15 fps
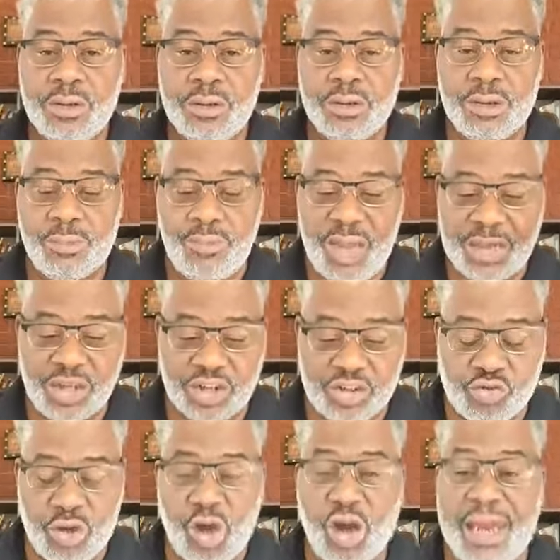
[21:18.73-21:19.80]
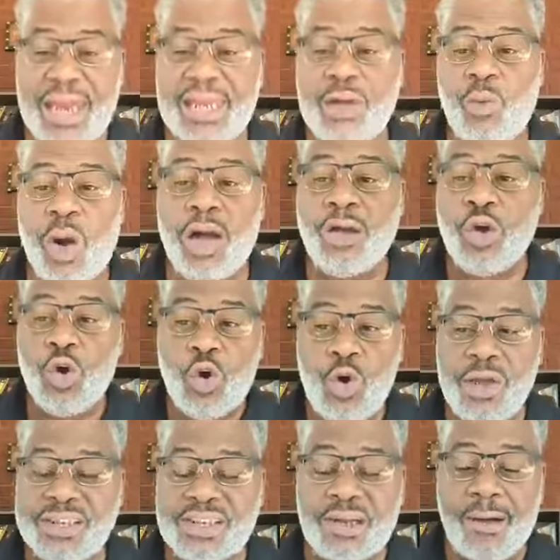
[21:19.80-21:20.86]
the ministry, or anyone who
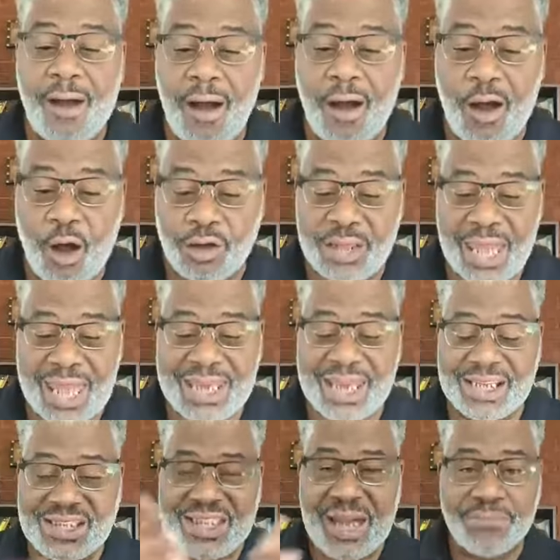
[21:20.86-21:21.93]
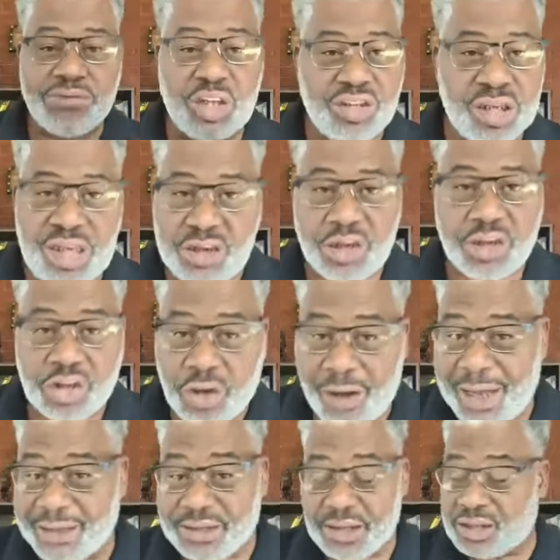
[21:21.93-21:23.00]
is called and accepted Jesus
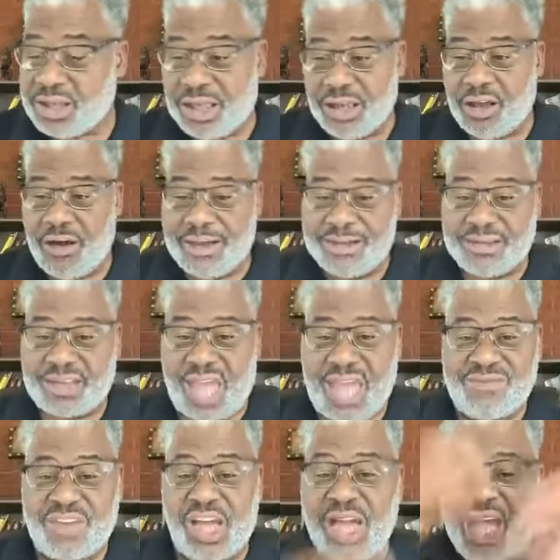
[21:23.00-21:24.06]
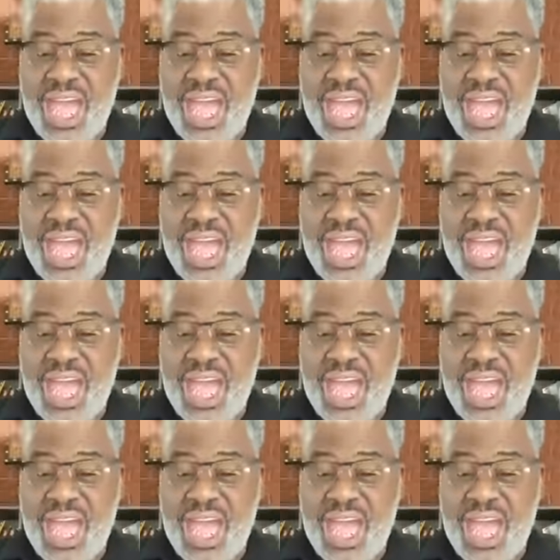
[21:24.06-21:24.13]
Christ as their Lord and Savior.